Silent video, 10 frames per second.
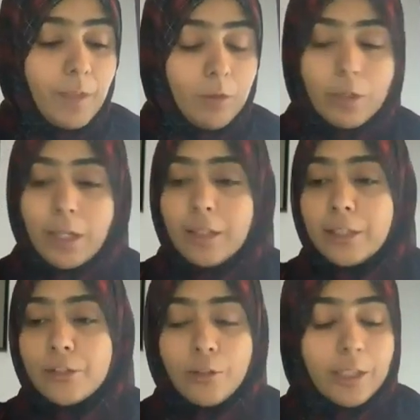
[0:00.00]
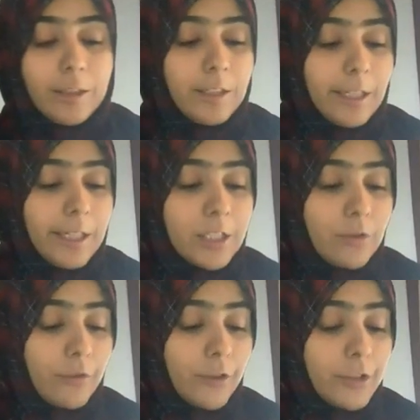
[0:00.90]
Okay, let's look at the
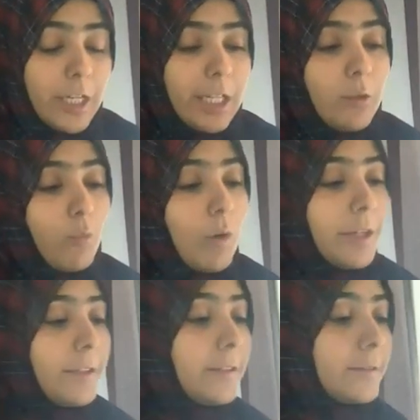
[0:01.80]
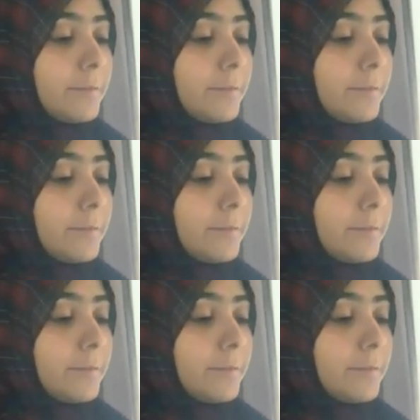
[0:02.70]
next verse, 81.